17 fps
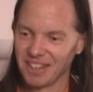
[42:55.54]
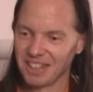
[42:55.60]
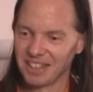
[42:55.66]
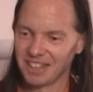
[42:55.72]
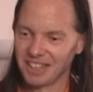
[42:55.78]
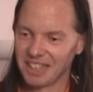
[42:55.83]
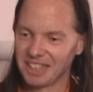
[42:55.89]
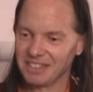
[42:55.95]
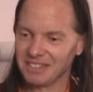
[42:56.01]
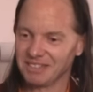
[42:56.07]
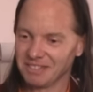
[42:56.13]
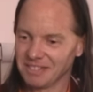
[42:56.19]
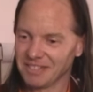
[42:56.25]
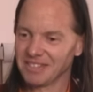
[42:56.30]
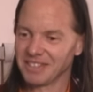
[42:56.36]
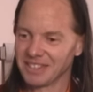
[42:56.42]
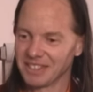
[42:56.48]
Okay?
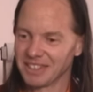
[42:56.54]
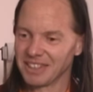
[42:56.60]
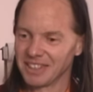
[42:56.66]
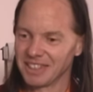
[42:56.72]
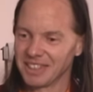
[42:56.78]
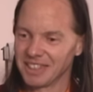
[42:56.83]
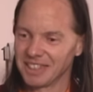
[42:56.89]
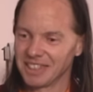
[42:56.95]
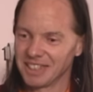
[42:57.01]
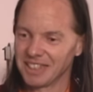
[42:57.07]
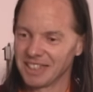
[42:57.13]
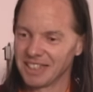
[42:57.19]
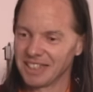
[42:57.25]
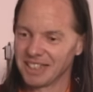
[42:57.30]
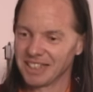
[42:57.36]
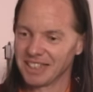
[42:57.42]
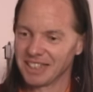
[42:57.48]
Because that, that
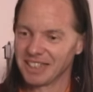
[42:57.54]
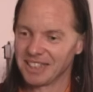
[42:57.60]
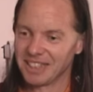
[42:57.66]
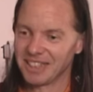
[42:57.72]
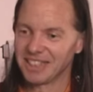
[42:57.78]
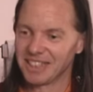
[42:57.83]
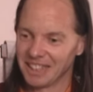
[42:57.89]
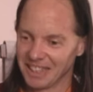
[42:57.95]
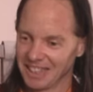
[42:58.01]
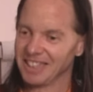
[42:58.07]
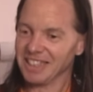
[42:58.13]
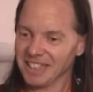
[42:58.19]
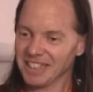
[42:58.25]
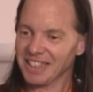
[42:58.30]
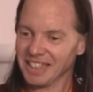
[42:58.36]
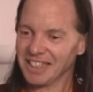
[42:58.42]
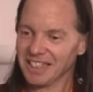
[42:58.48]
thinking about
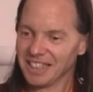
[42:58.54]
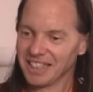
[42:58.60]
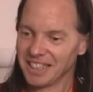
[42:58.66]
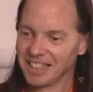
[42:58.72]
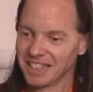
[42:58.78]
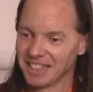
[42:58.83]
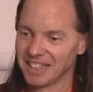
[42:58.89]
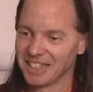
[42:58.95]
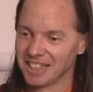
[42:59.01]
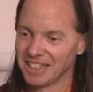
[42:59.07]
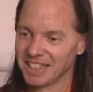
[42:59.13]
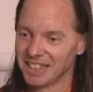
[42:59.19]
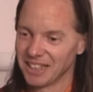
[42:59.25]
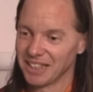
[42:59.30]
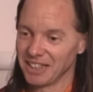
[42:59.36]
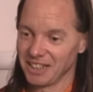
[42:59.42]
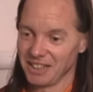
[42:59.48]
emptiness can change into the
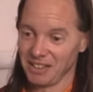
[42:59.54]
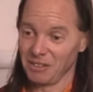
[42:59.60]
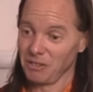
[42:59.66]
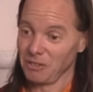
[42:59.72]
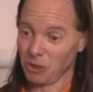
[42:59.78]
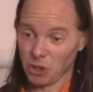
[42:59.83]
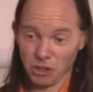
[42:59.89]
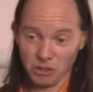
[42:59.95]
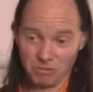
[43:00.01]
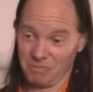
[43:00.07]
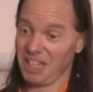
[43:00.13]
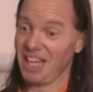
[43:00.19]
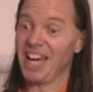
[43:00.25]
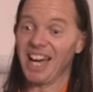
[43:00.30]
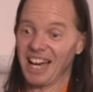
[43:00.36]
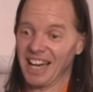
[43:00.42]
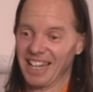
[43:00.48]
direct perception of emptiness.
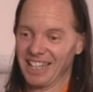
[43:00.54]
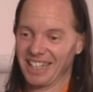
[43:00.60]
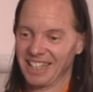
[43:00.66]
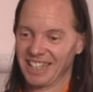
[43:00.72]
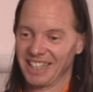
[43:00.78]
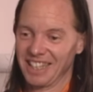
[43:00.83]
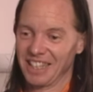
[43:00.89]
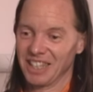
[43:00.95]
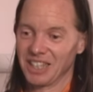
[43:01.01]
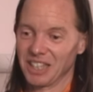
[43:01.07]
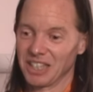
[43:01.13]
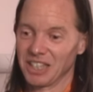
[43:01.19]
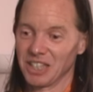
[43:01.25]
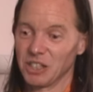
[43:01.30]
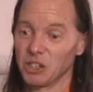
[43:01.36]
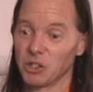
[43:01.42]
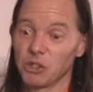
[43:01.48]
Yeah.
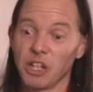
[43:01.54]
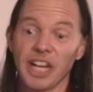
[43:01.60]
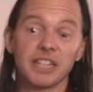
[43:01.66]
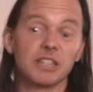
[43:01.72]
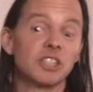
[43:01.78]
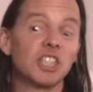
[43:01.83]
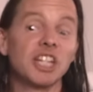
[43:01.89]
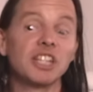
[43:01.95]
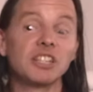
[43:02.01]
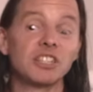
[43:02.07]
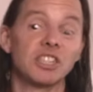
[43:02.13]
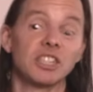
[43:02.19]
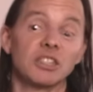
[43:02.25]
Can... Later changes